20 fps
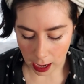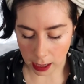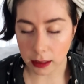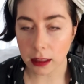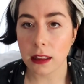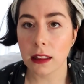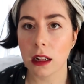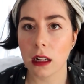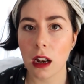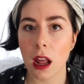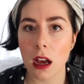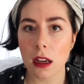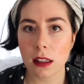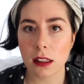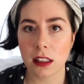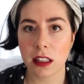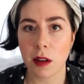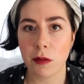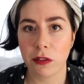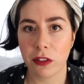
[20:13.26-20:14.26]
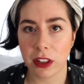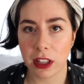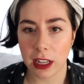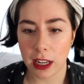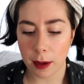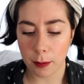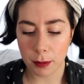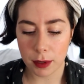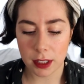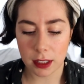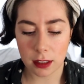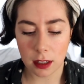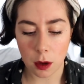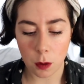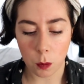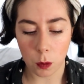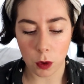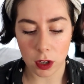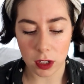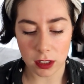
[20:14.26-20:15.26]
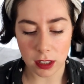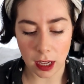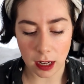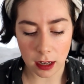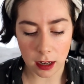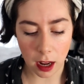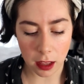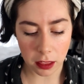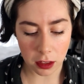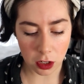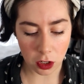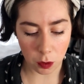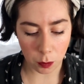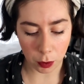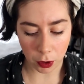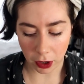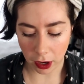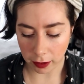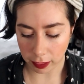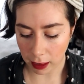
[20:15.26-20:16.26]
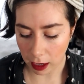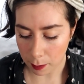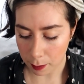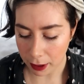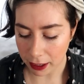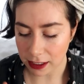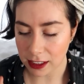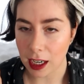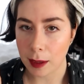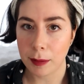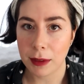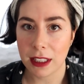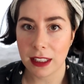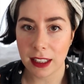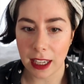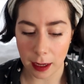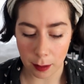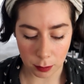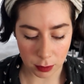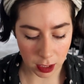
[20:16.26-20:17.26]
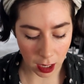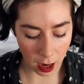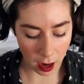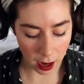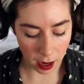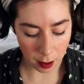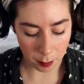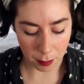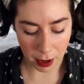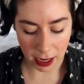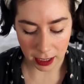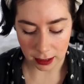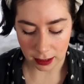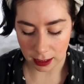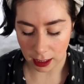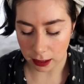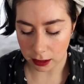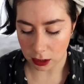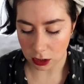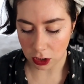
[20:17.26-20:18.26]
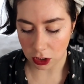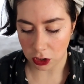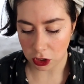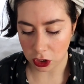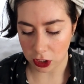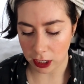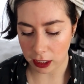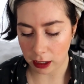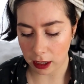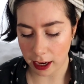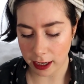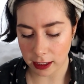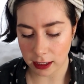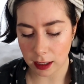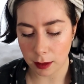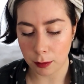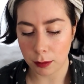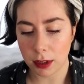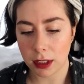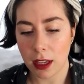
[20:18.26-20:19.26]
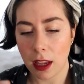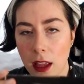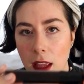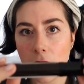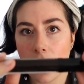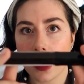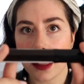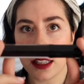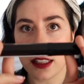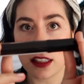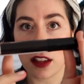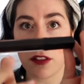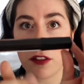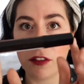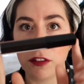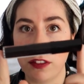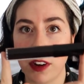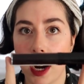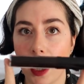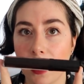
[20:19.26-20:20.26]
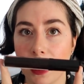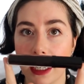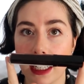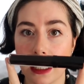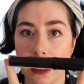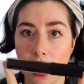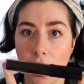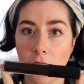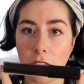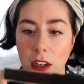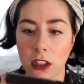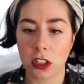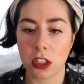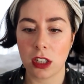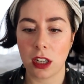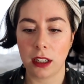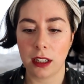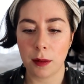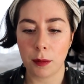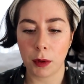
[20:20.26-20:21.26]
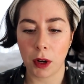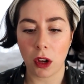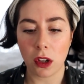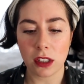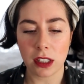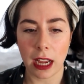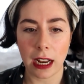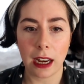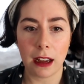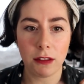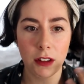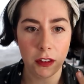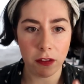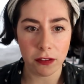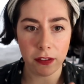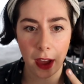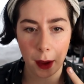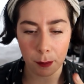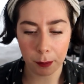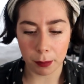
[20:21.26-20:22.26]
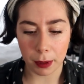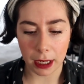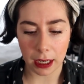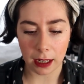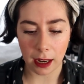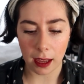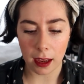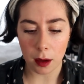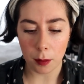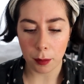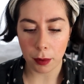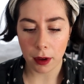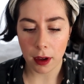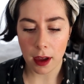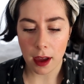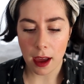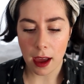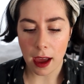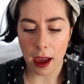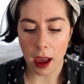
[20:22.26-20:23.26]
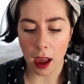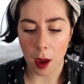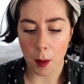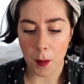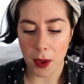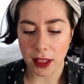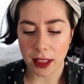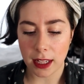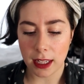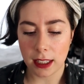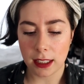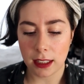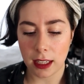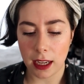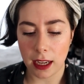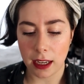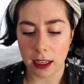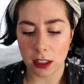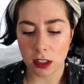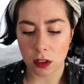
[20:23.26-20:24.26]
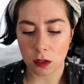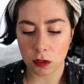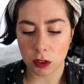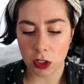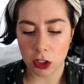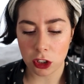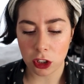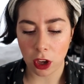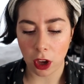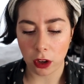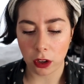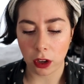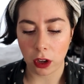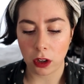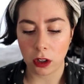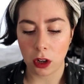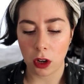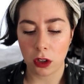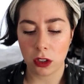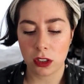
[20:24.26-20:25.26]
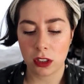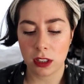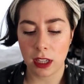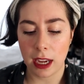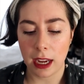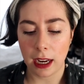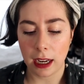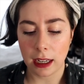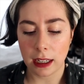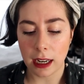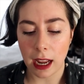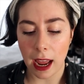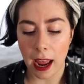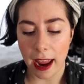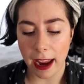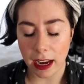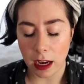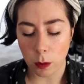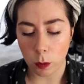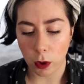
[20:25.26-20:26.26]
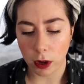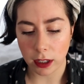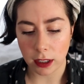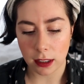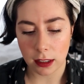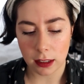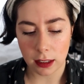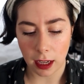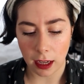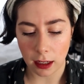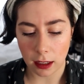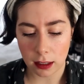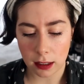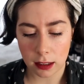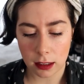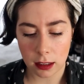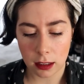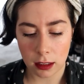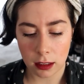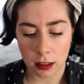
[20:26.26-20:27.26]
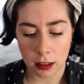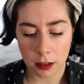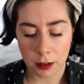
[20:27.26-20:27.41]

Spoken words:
And then the last step for the lips was another new product that I picked up the same time as the other 2 Chanel items. This is a very dark Chanel lip gloss. I love a vampy lip. And this is Rouge Coco Gloss in 816.